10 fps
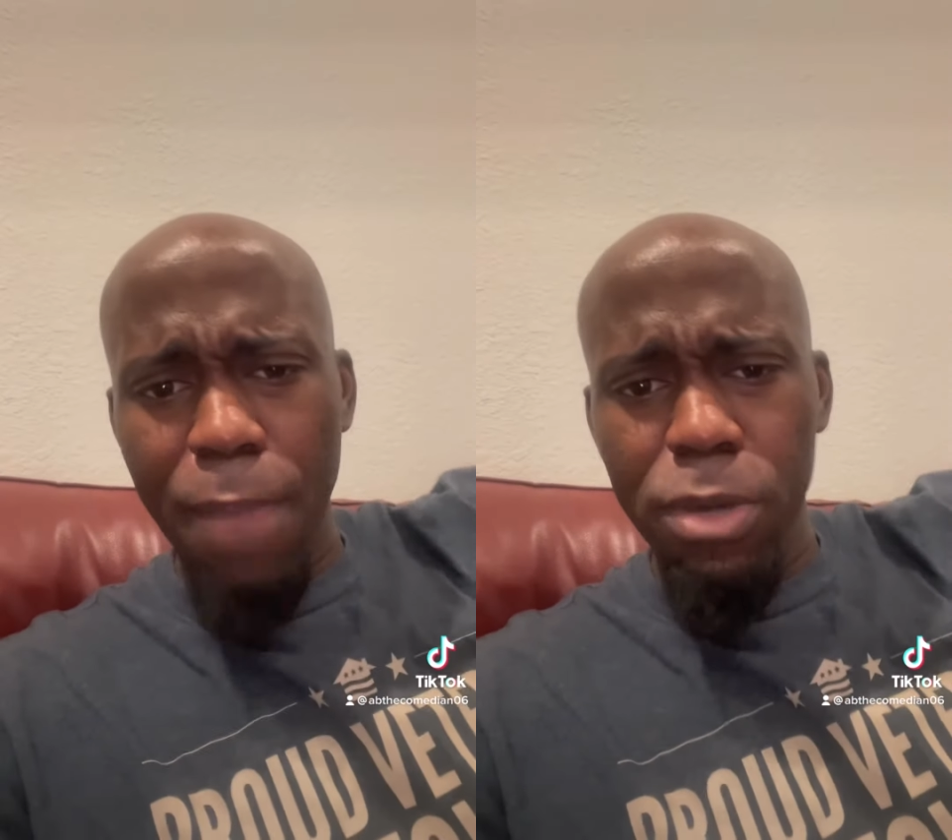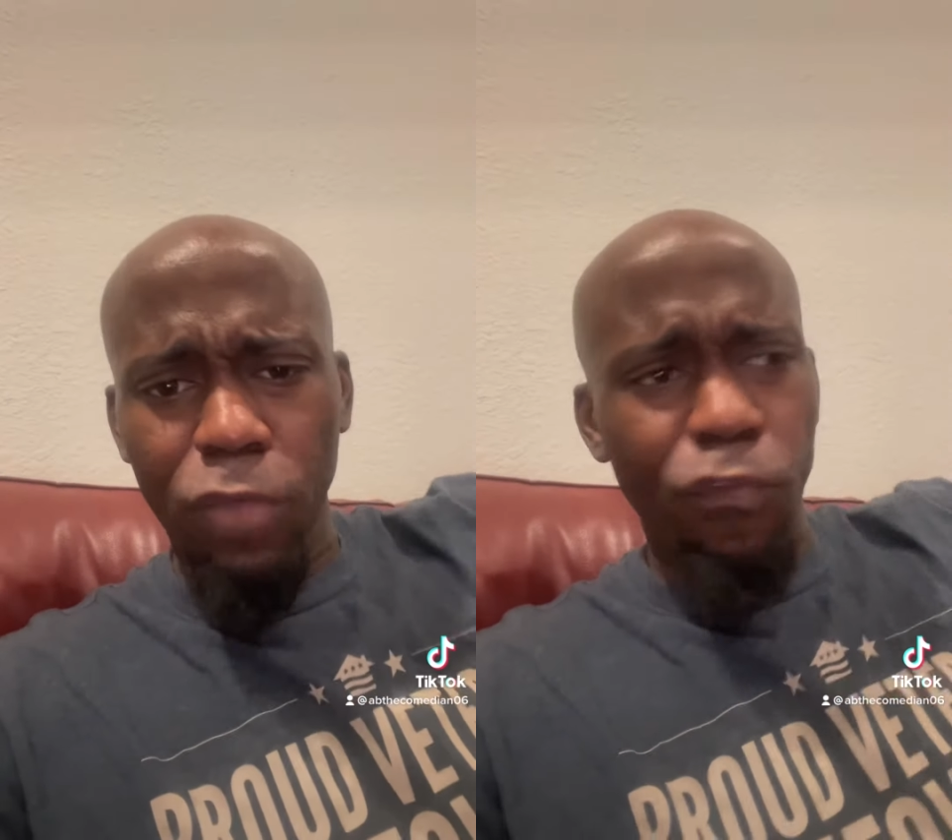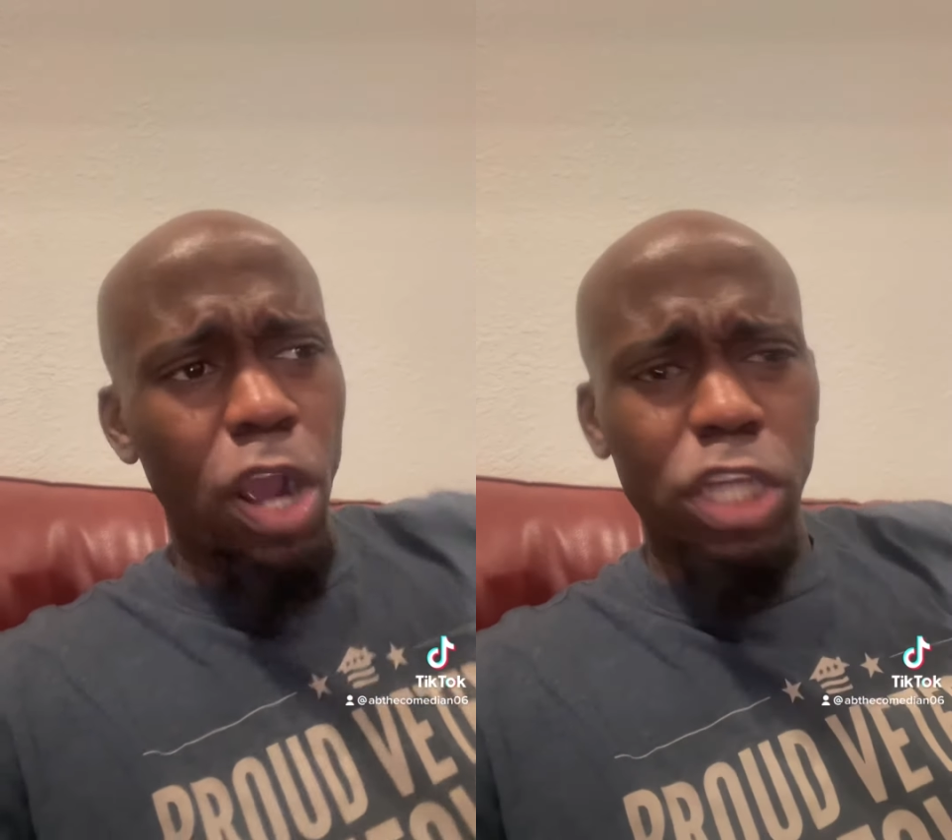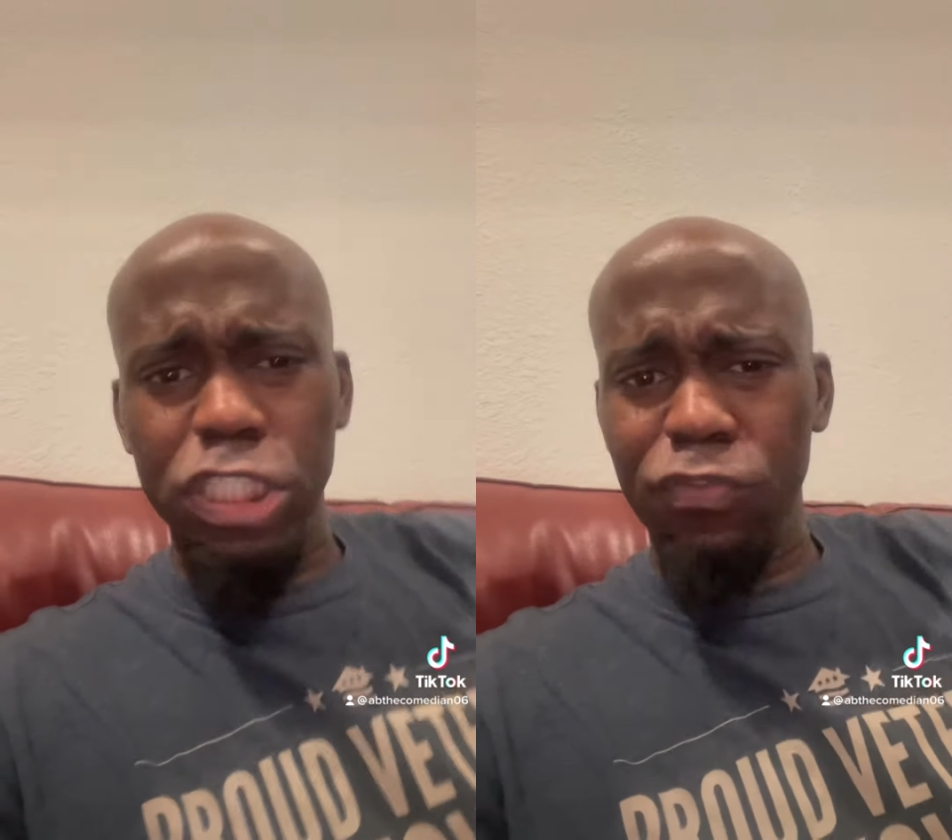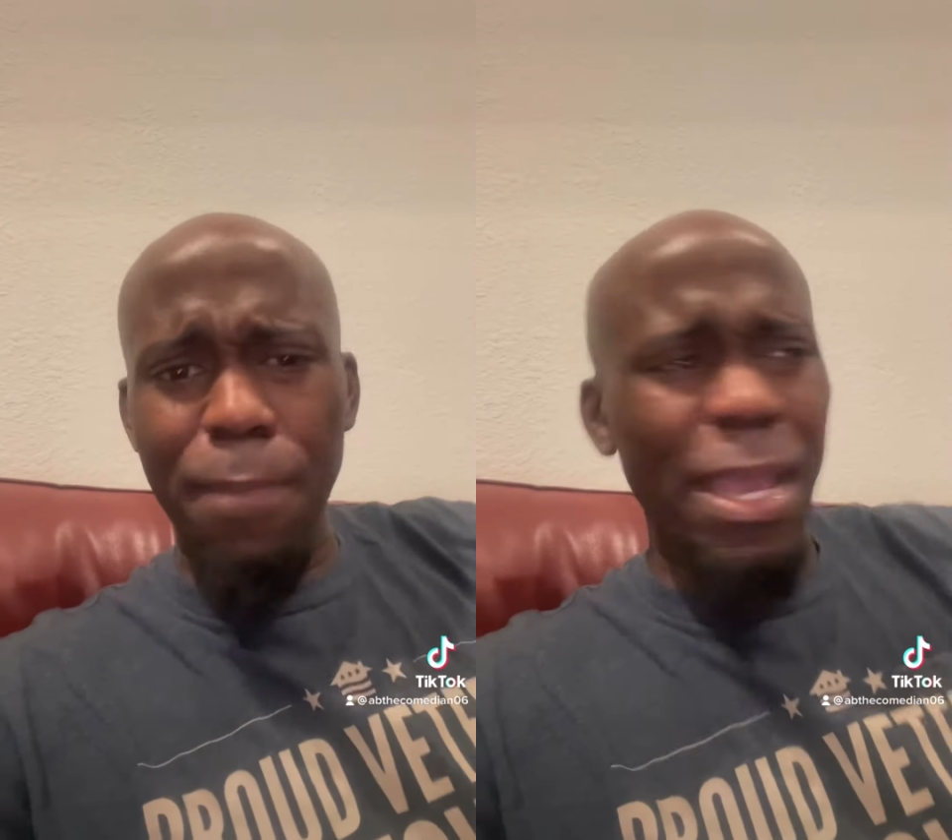motherfuckers
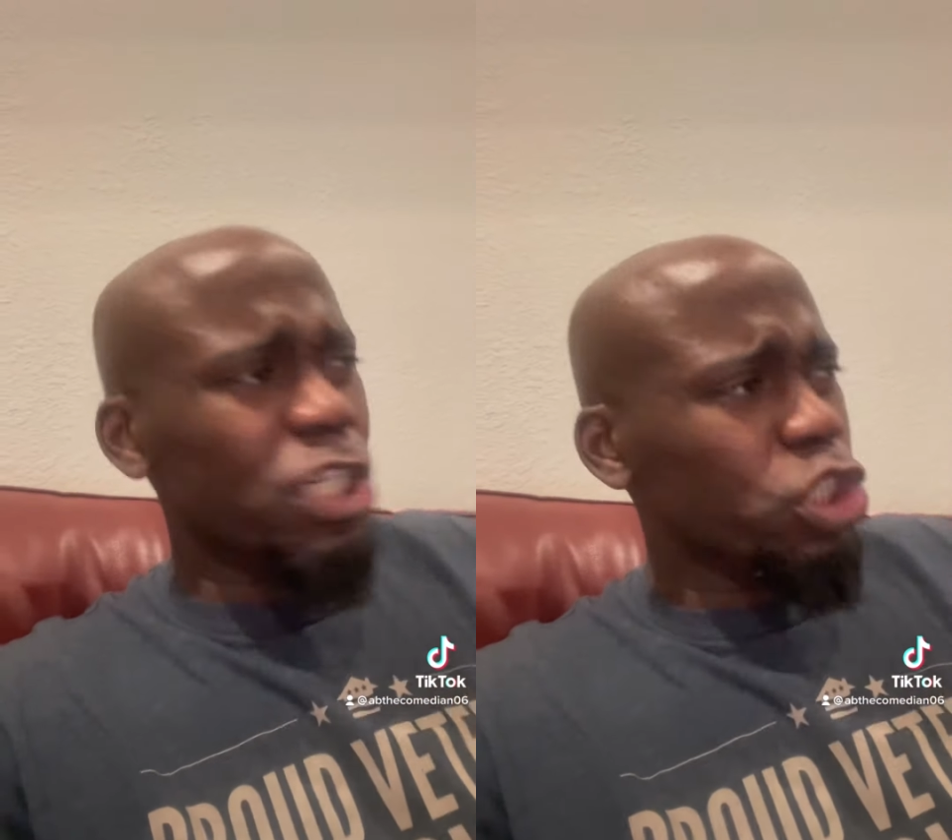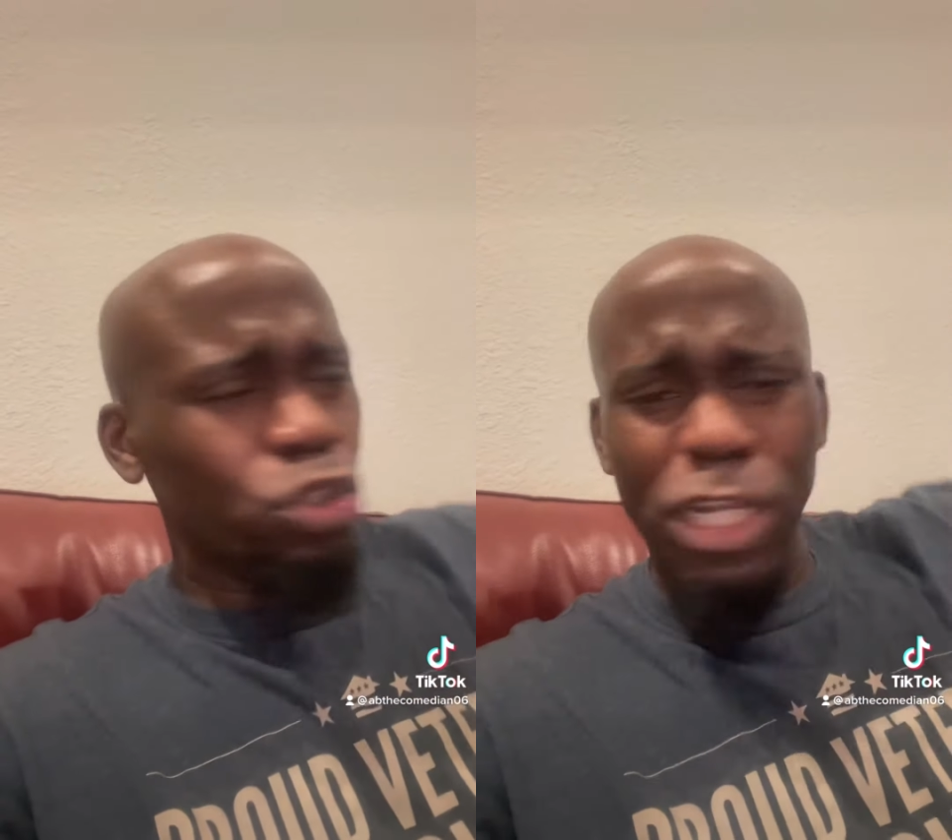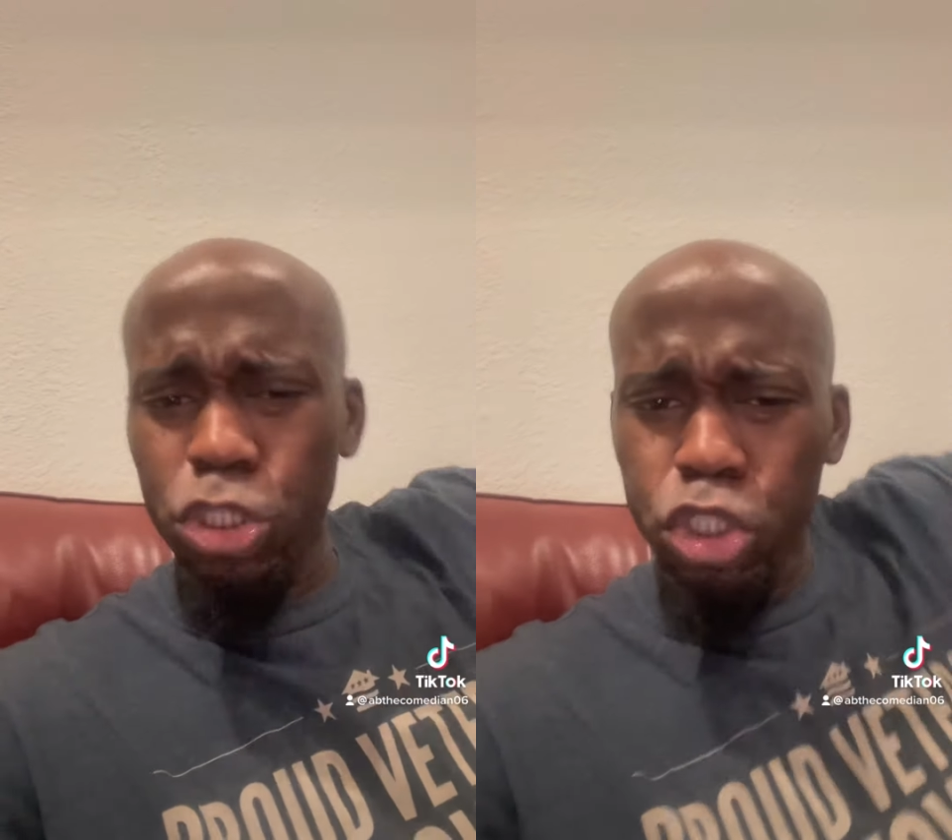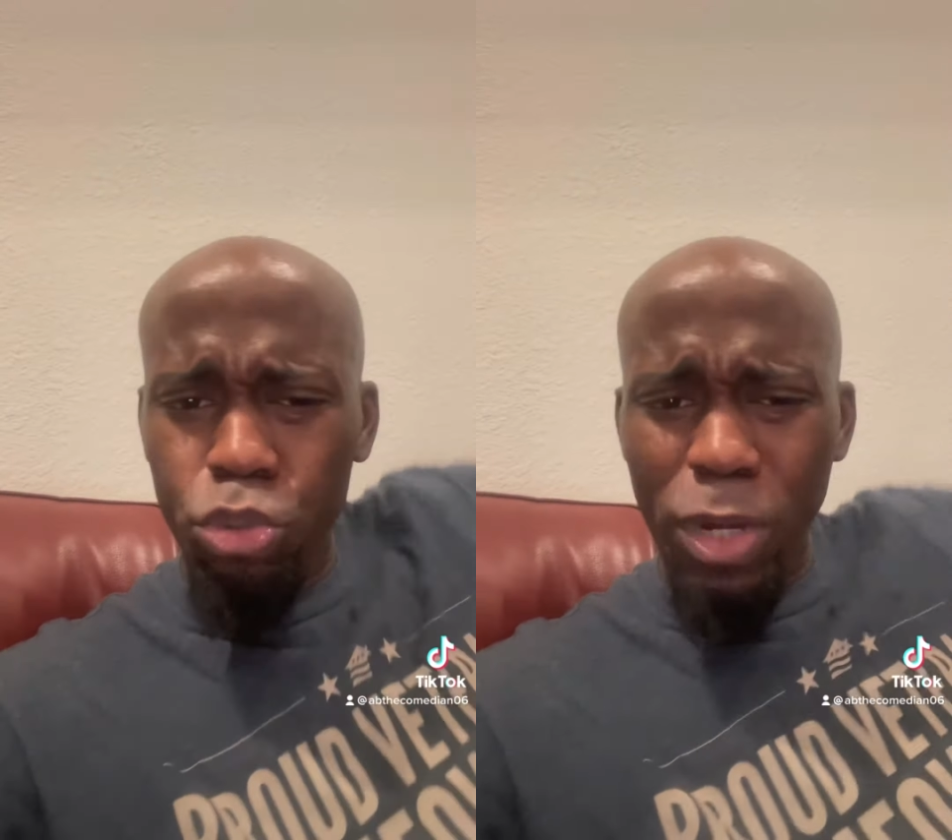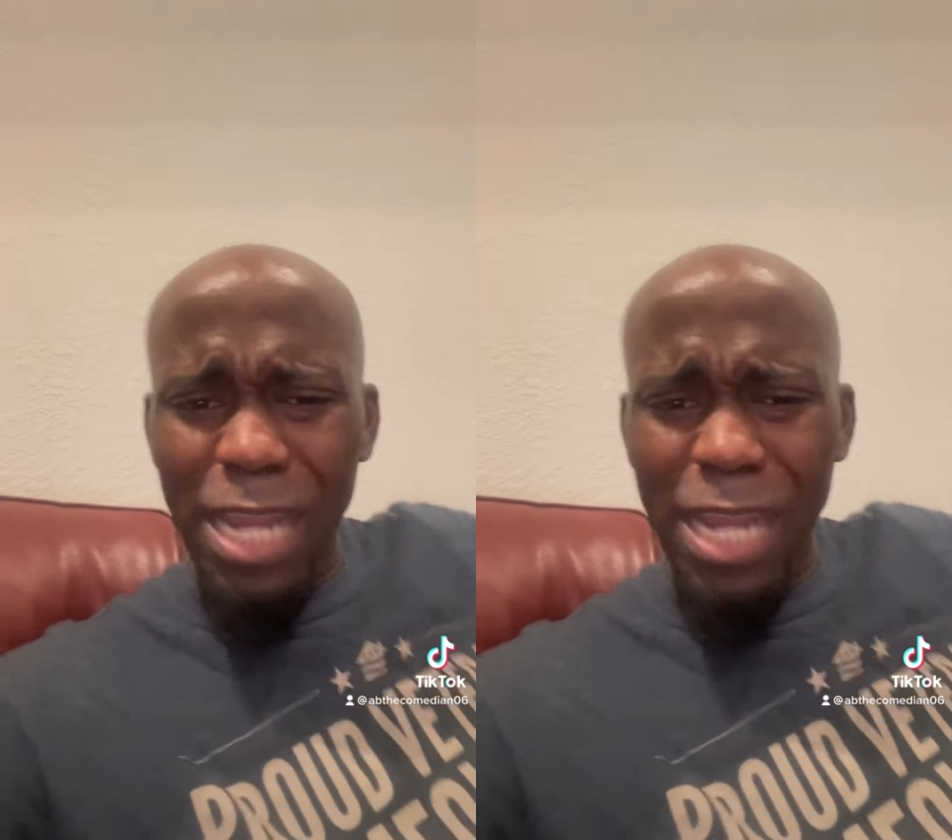if they making sure that you straight,